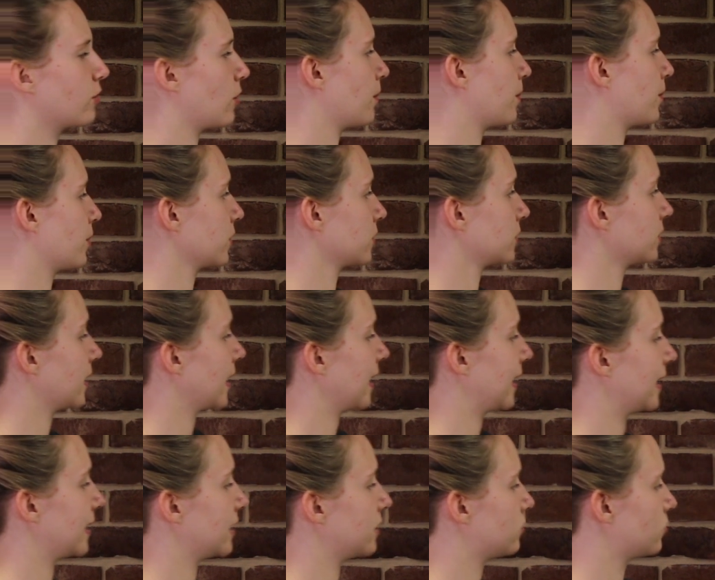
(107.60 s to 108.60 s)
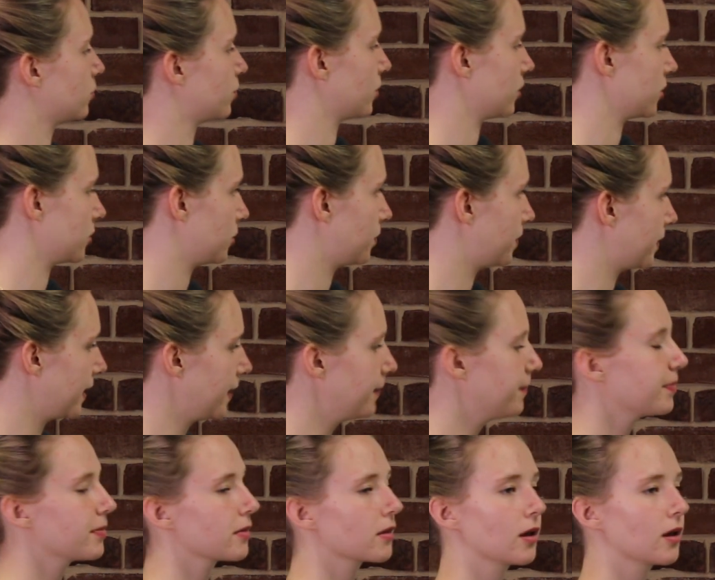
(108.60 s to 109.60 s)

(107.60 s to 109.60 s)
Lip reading: from point A to point B,